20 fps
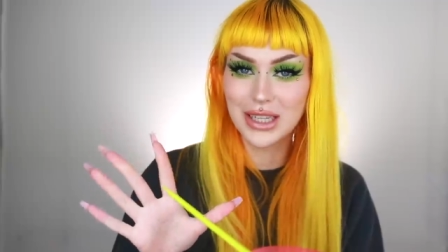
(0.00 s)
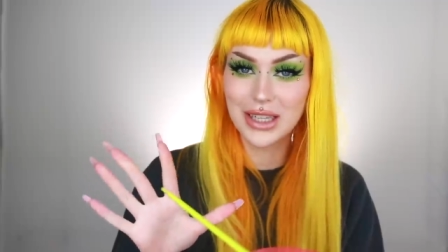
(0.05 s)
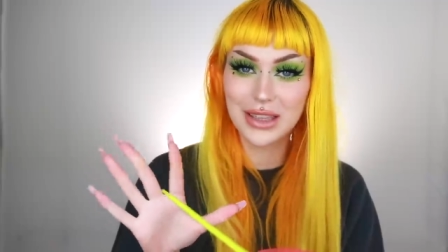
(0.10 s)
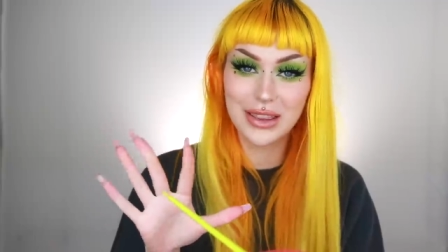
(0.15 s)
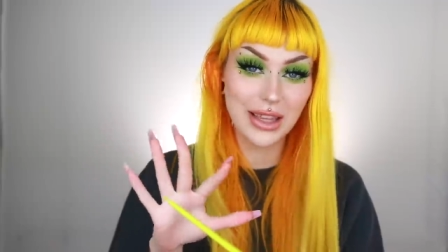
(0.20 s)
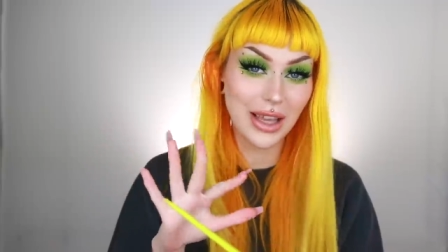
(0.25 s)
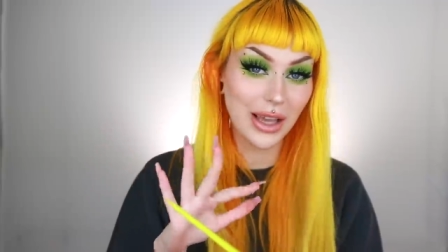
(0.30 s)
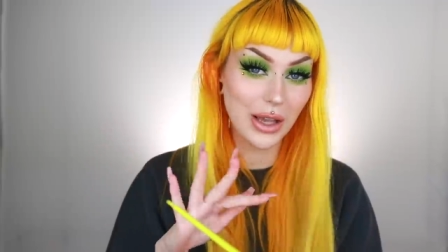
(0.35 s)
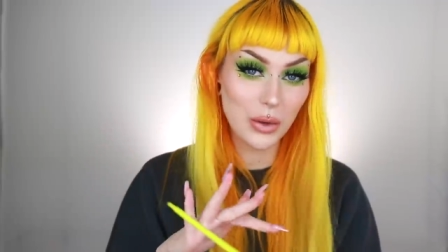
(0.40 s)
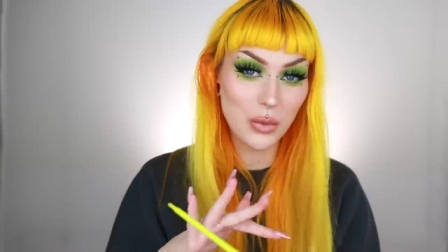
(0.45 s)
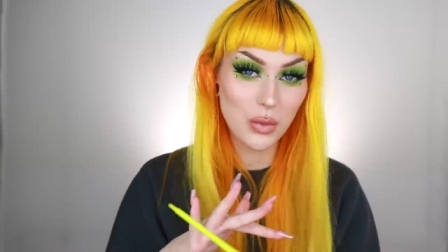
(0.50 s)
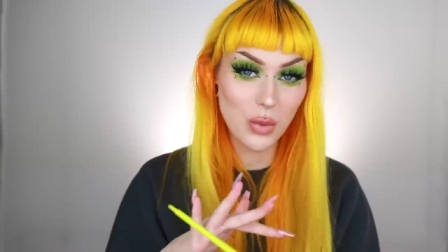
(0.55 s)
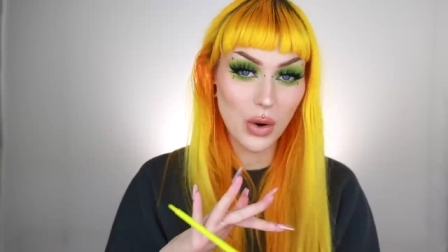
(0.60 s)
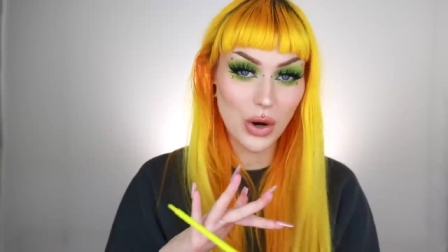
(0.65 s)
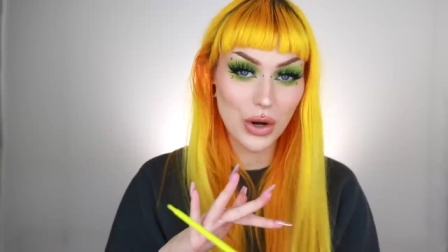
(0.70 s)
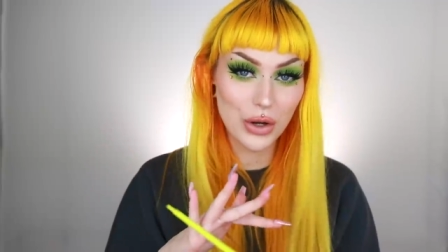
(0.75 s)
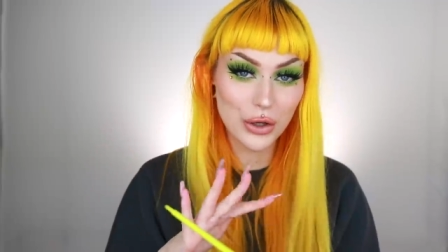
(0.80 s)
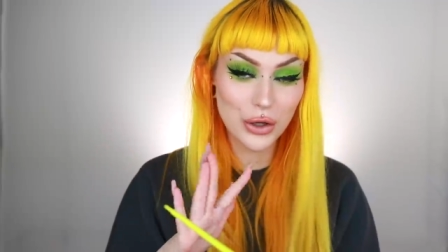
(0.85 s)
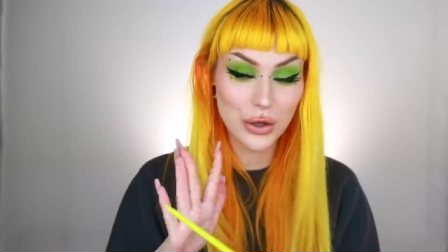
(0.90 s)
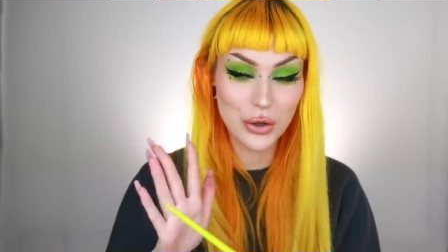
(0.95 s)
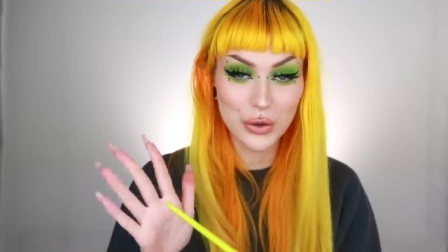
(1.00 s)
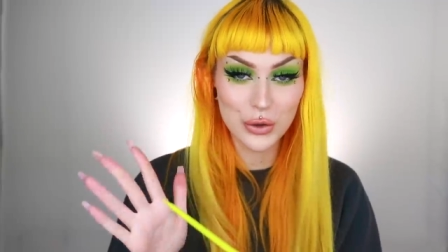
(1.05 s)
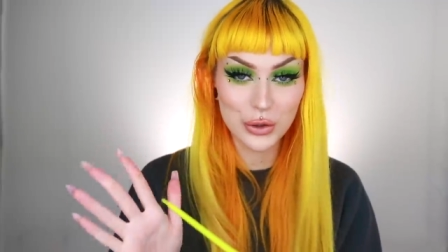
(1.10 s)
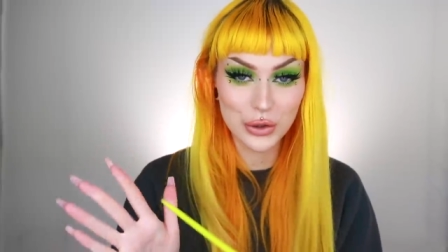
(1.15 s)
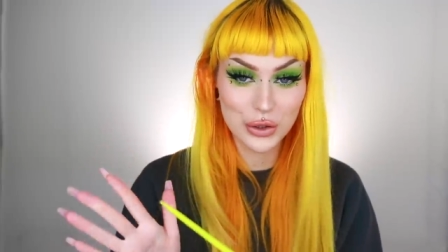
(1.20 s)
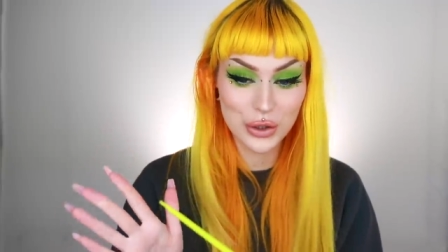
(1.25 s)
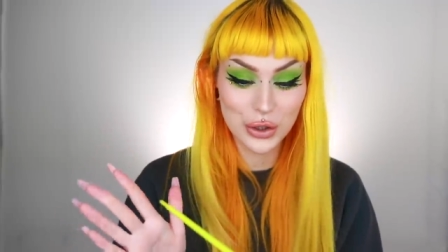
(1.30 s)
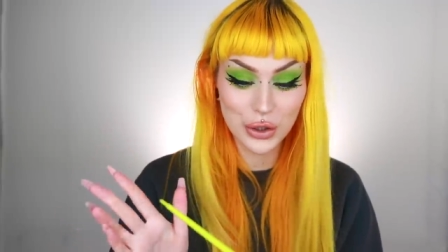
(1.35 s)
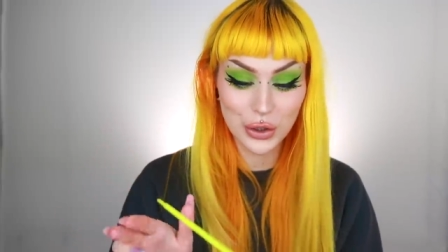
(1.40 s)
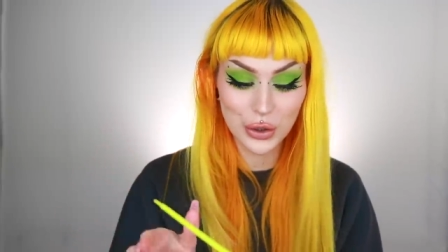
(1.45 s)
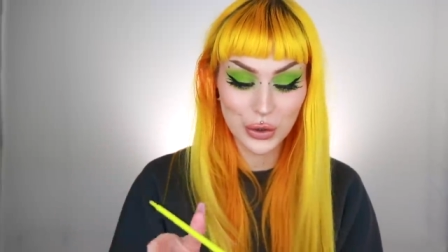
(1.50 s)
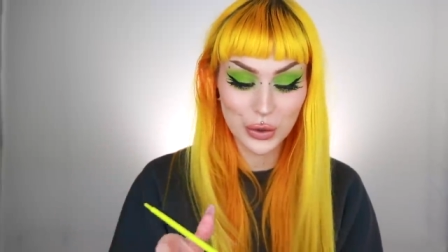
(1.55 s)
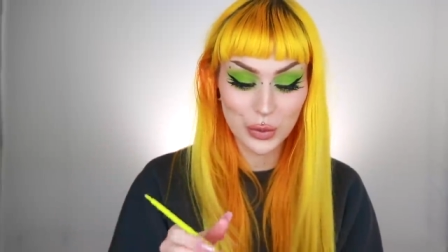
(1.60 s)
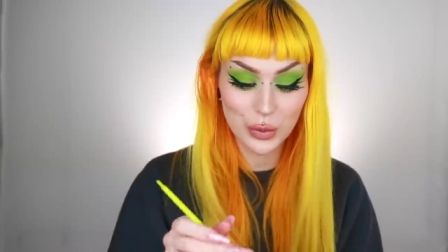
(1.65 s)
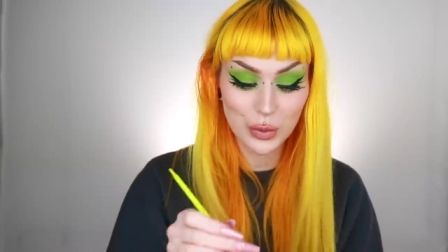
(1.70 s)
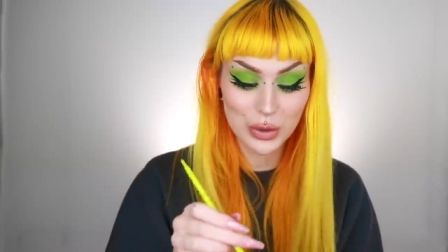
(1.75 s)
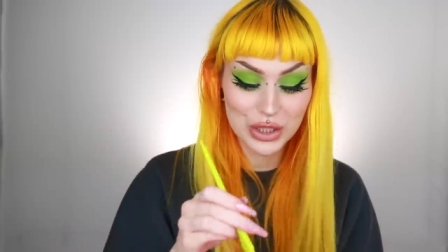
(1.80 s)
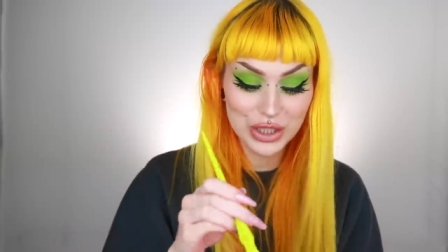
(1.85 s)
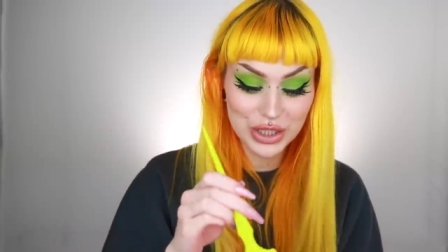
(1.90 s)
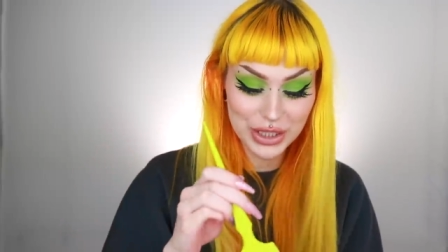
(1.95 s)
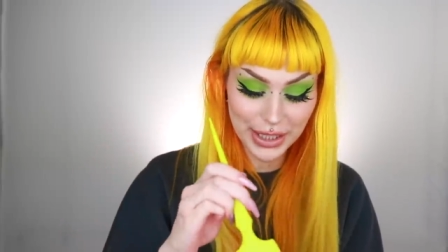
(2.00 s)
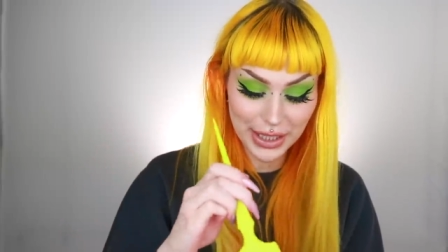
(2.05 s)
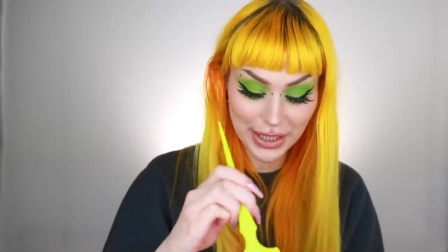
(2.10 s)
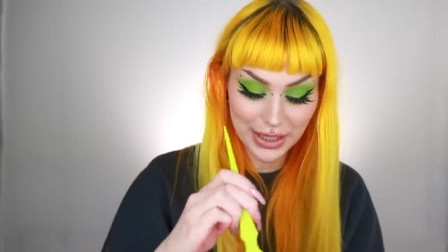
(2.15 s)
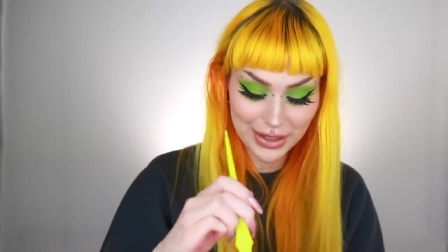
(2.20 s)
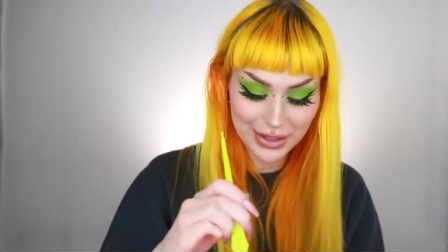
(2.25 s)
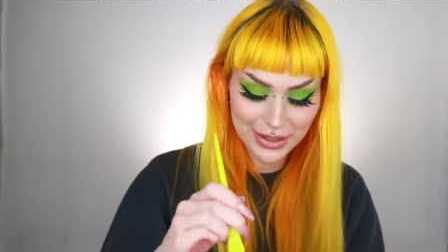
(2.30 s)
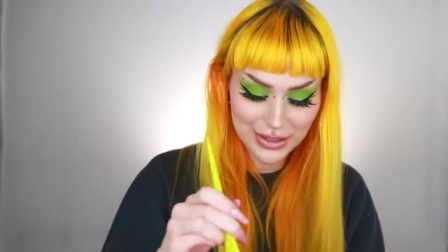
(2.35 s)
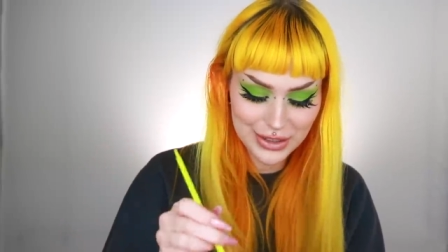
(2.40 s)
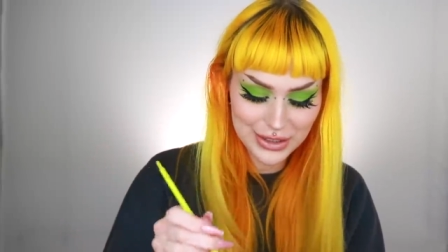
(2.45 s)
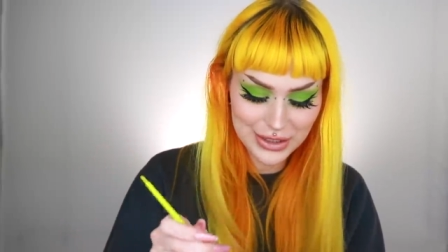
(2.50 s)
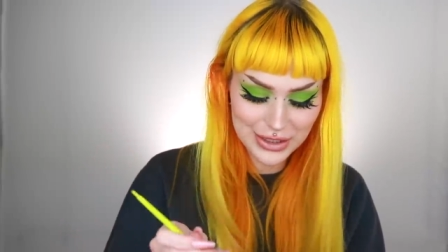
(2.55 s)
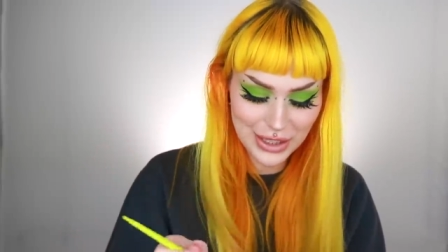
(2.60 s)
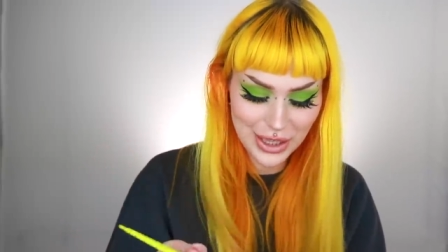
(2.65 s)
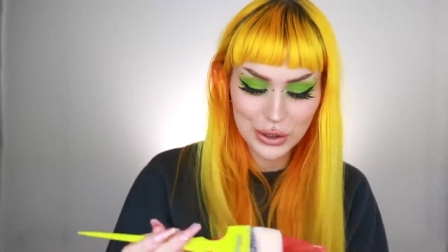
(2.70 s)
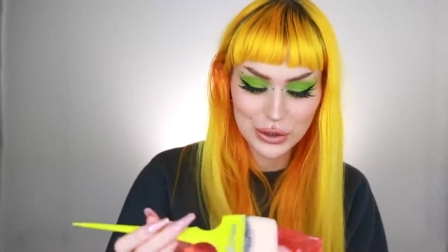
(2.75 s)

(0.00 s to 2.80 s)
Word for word: it like one or two shades.